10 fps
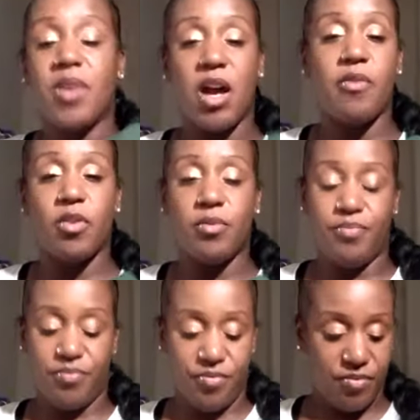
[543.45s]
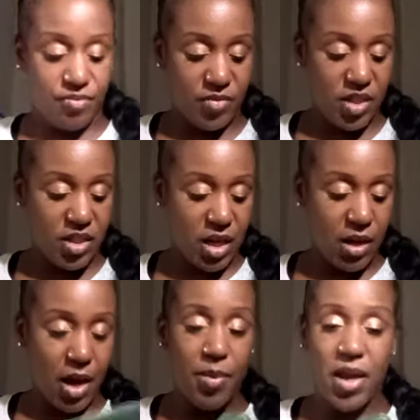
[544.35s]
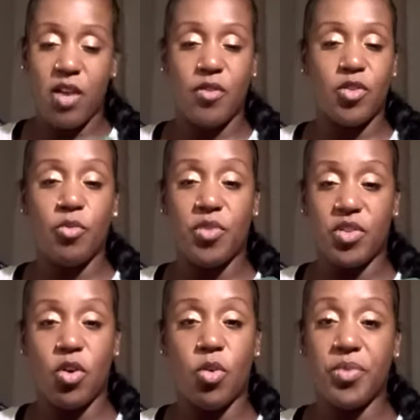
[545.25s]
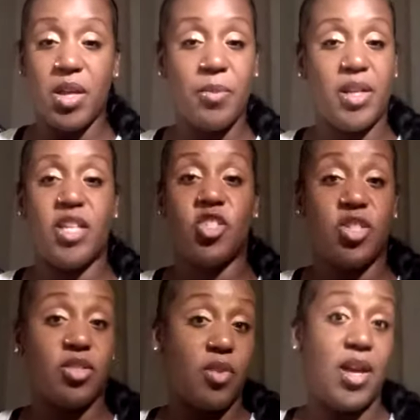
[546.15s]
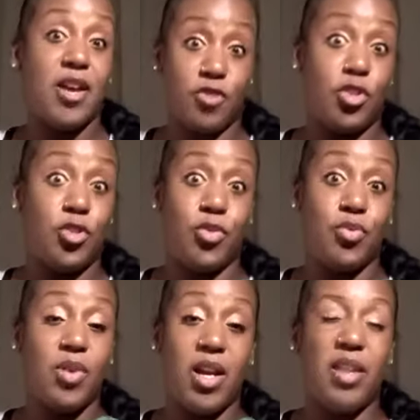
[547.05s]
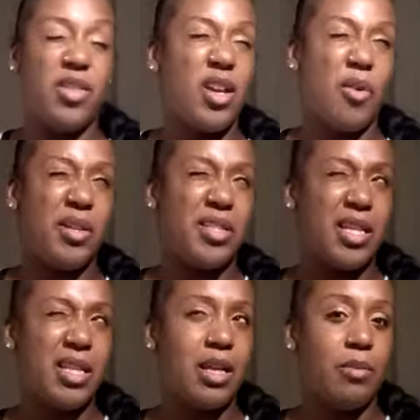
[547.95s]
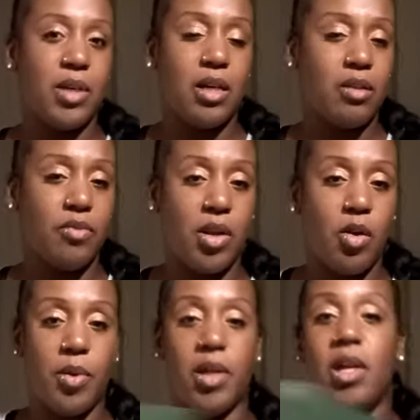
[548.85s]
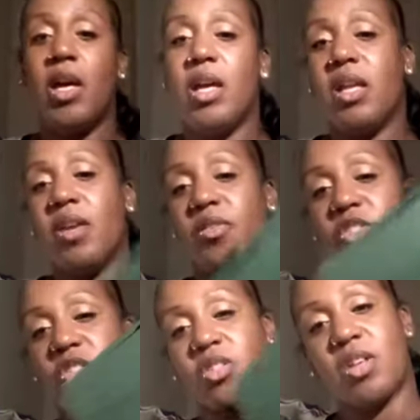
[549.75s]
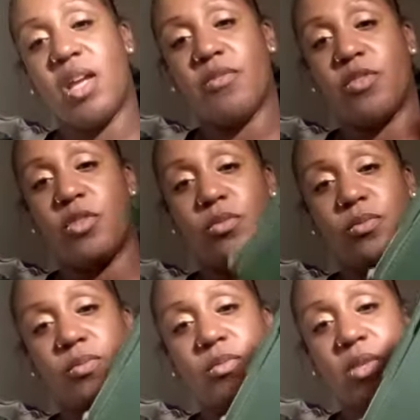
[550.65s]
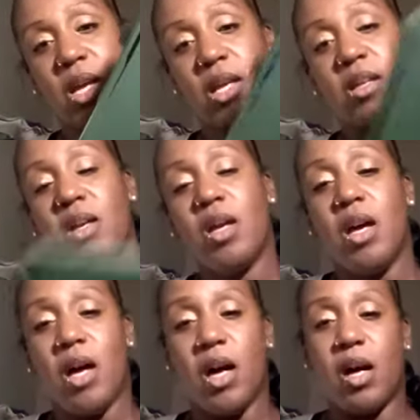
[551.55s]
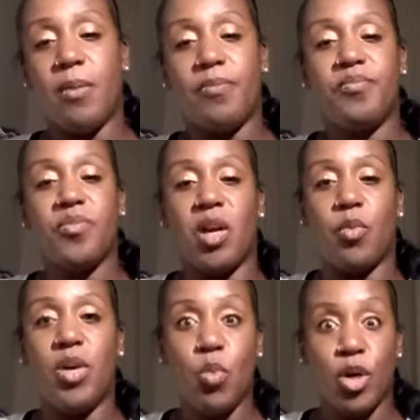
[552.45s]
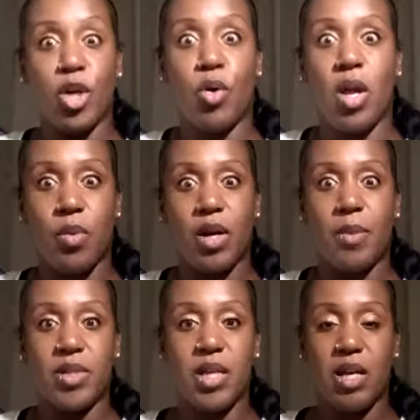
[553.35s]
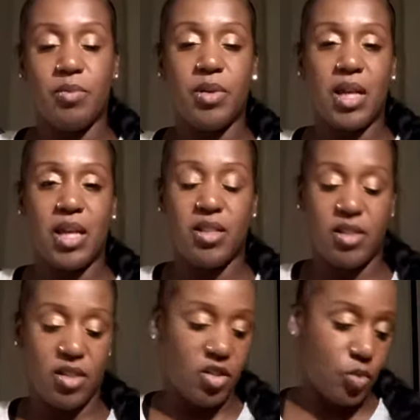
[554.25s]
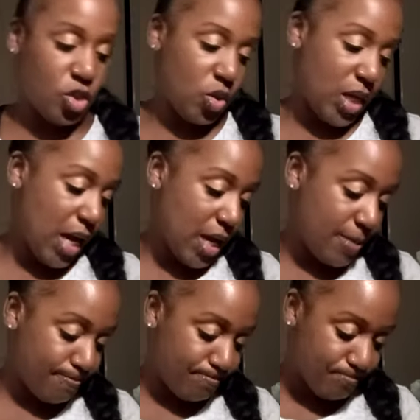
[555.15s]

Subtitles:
cover don't fit the whole thing, but it's just gonna have to do. I think I already said that in the beginning of the video, but yeah, this is just gonna have to do. Okay. I really wanted a gray one Amazon, but I guess this is what you get